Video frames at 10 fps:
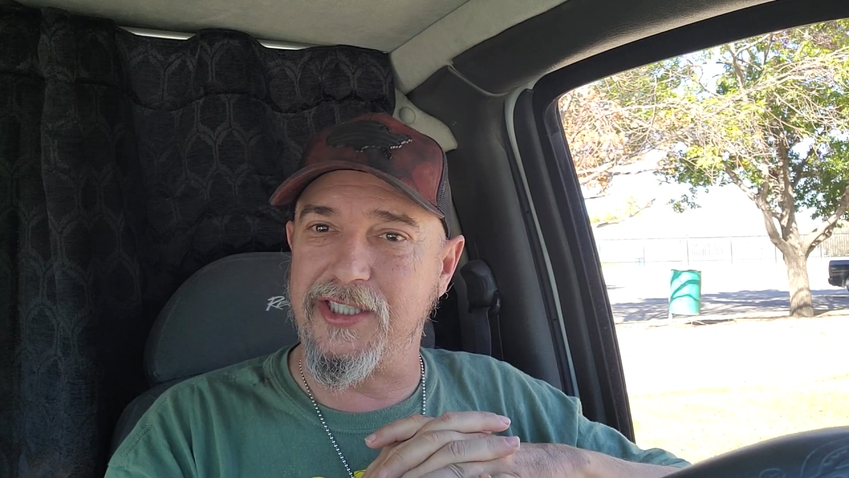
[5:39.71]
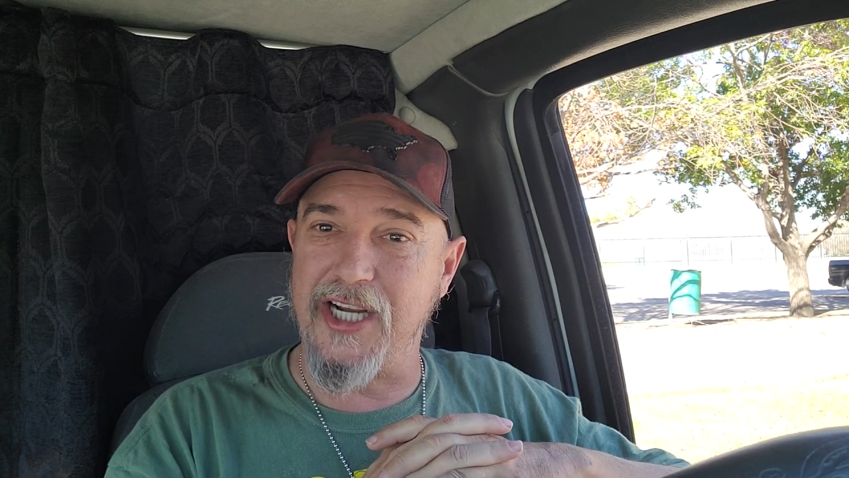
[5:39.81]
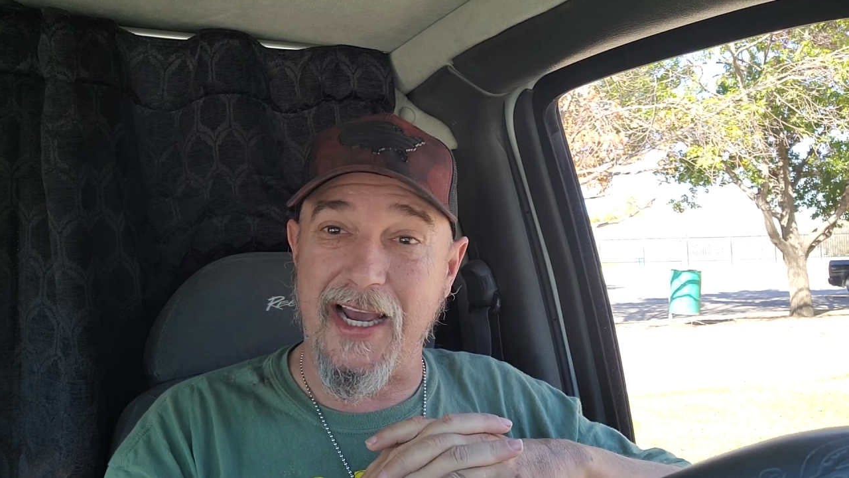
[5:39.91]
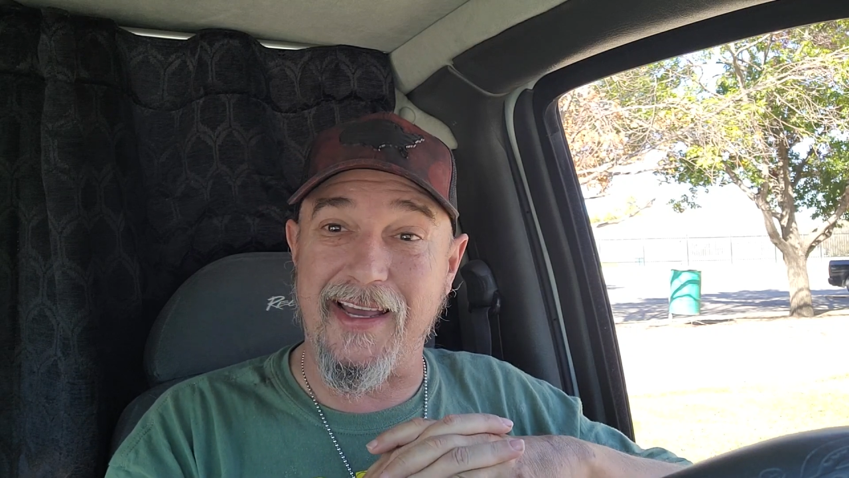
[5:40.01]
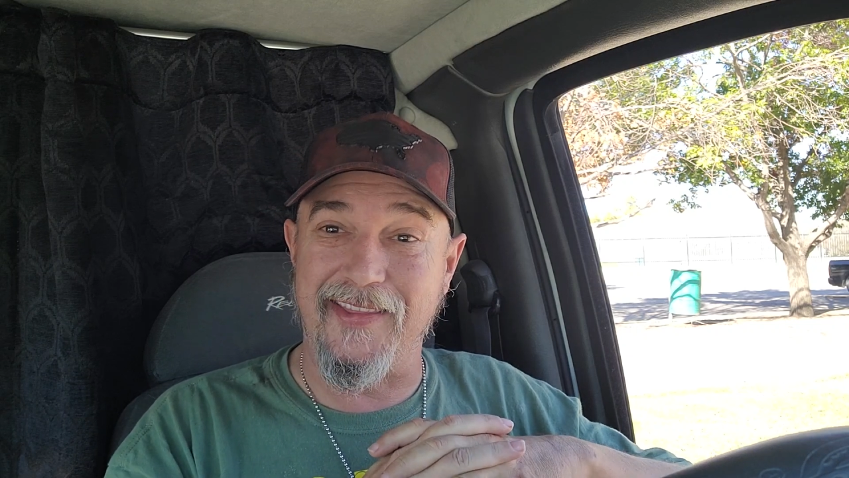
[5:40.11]

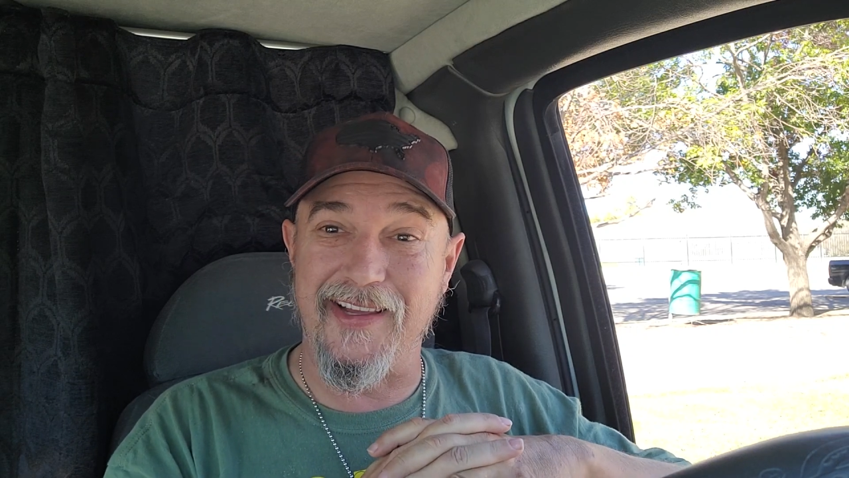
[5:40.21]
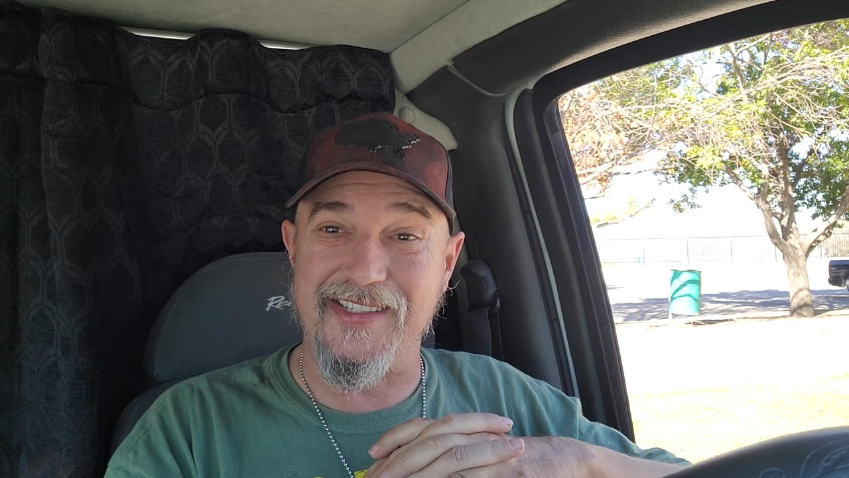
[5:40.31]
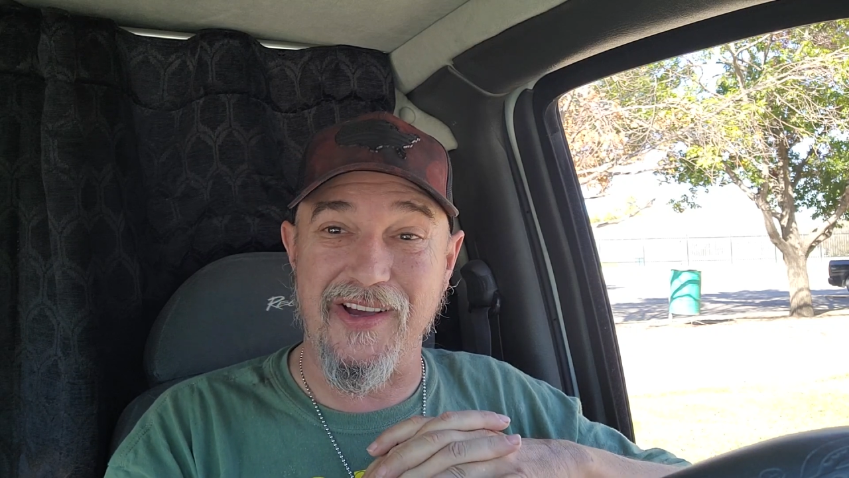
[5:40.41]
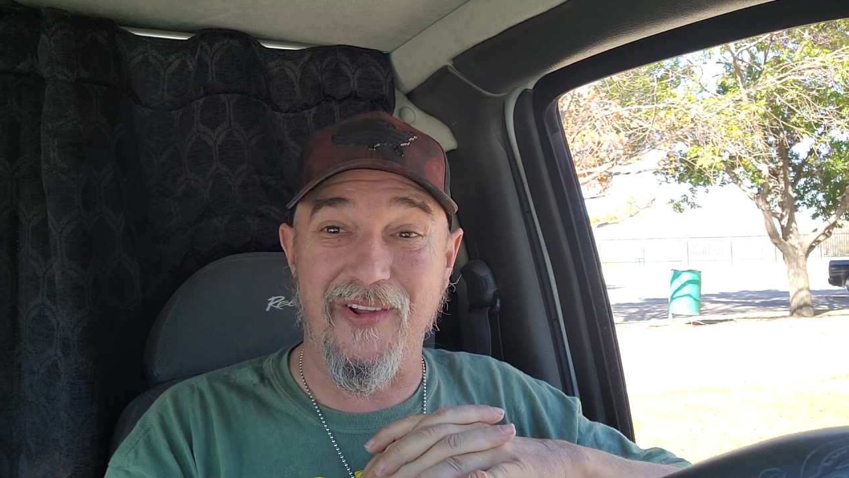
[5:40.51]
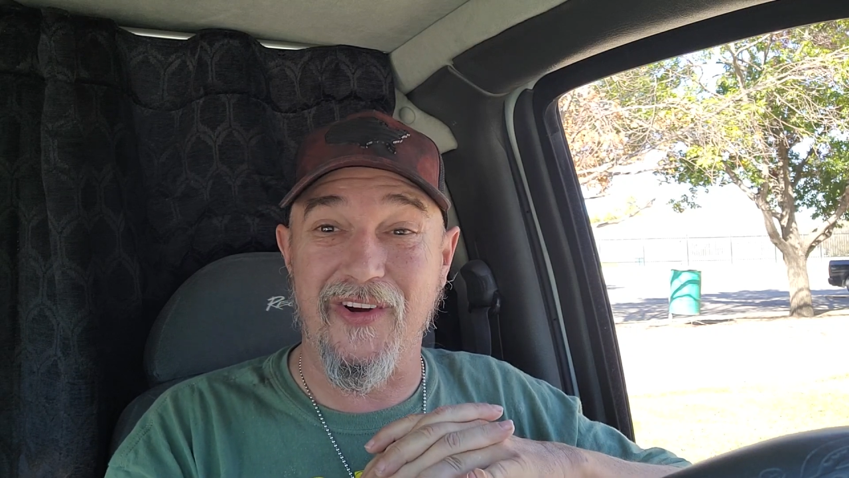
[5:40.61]
checking the
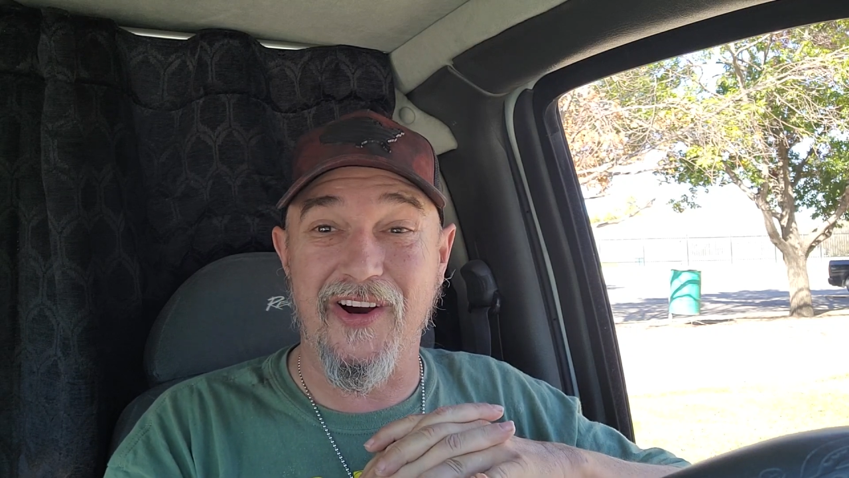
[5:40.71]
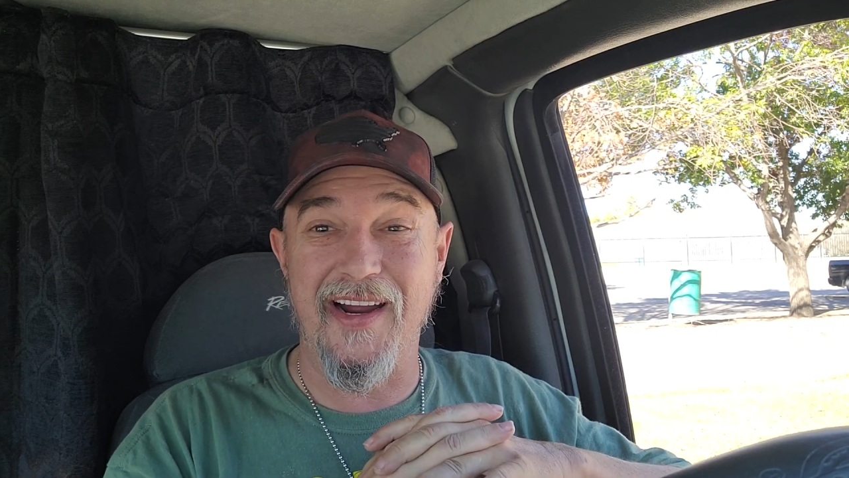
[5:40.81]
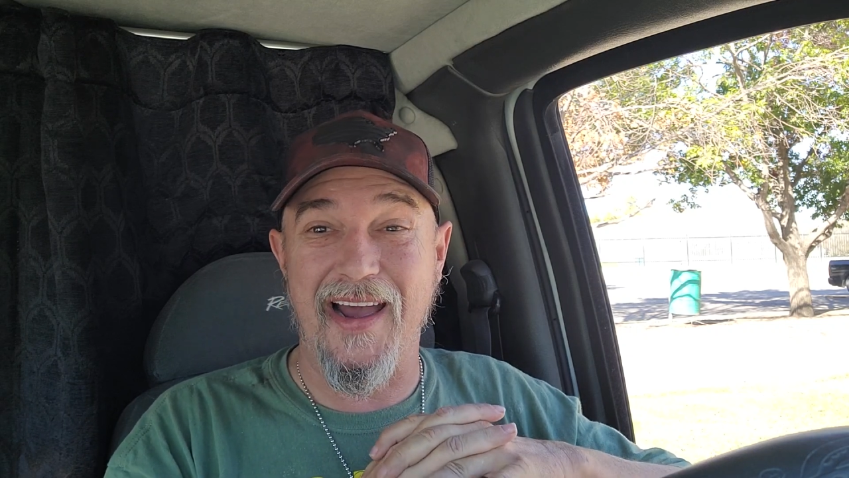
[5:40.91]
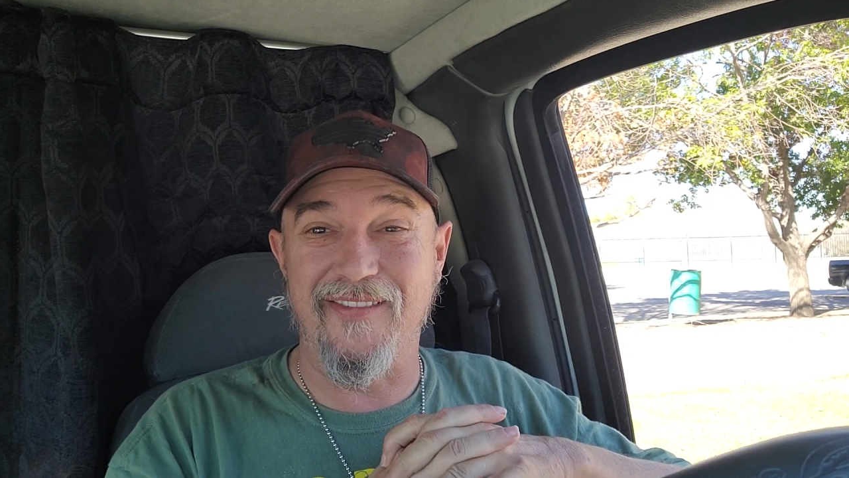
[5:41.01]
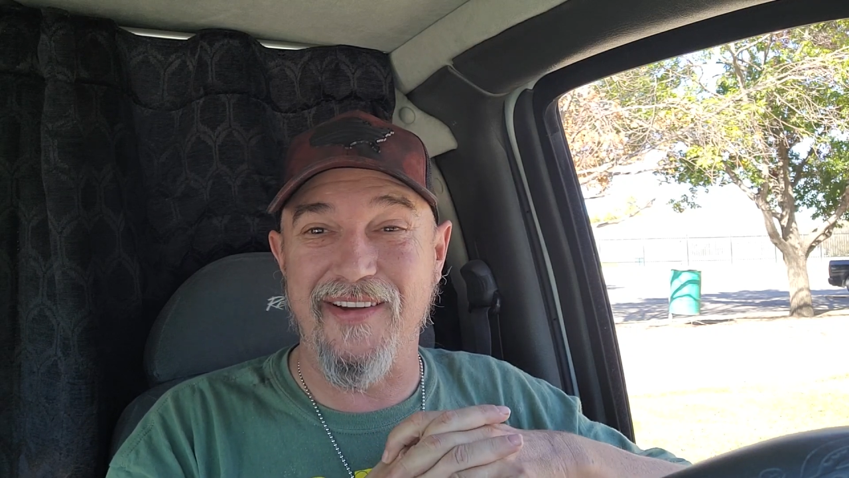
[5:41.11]
solar
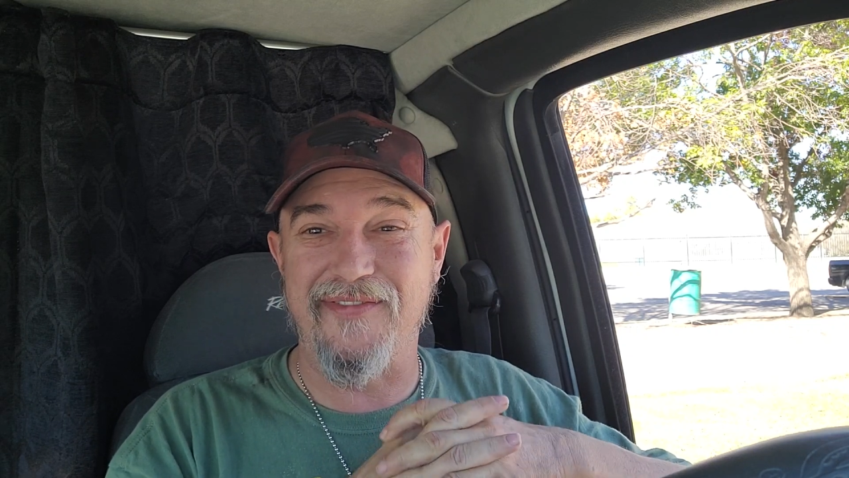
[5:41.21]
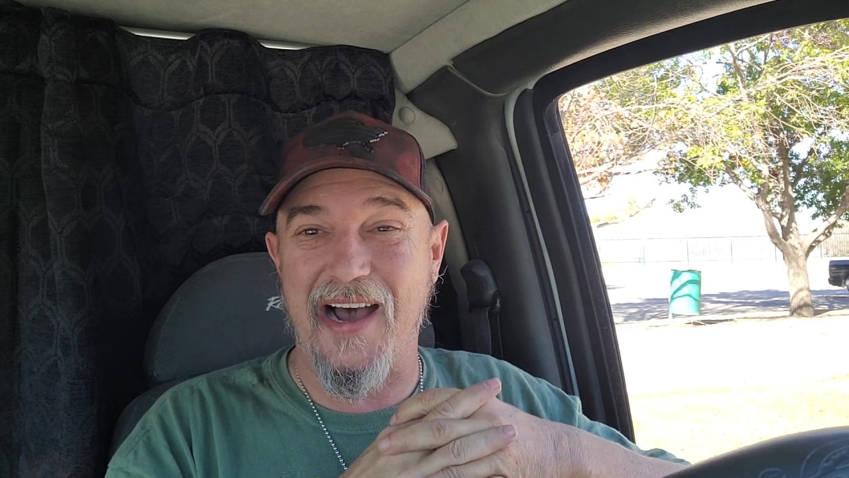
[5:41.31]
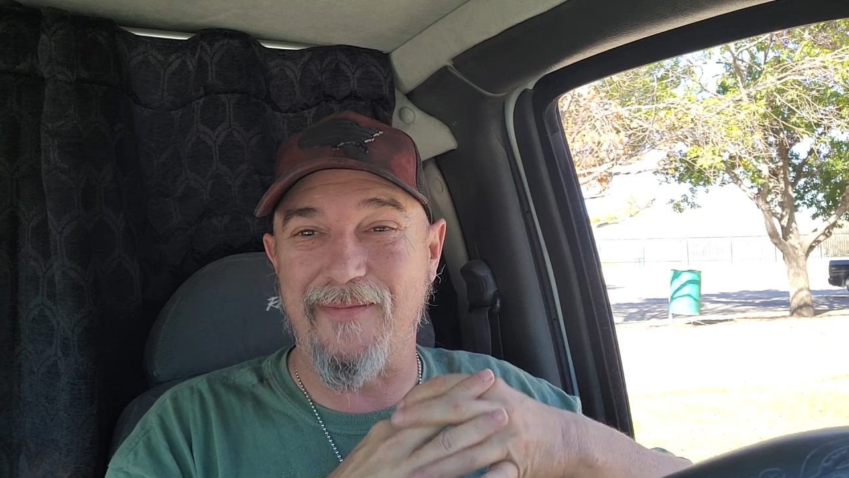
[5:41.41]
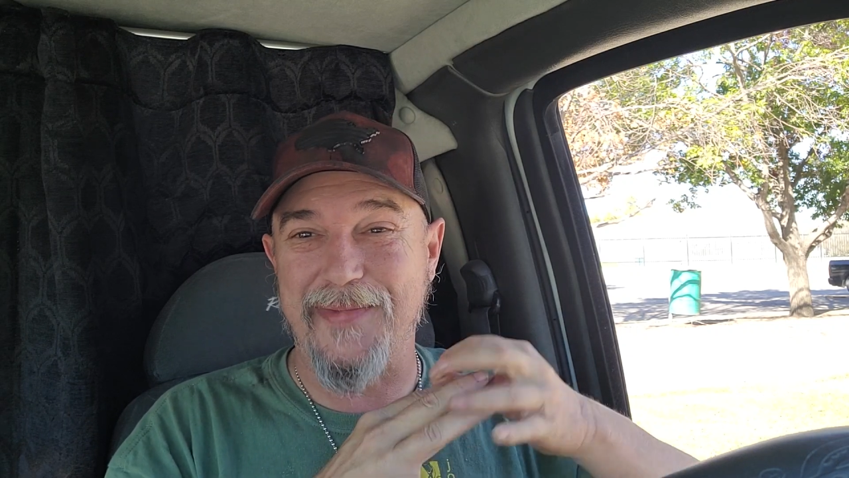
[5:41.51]
every 5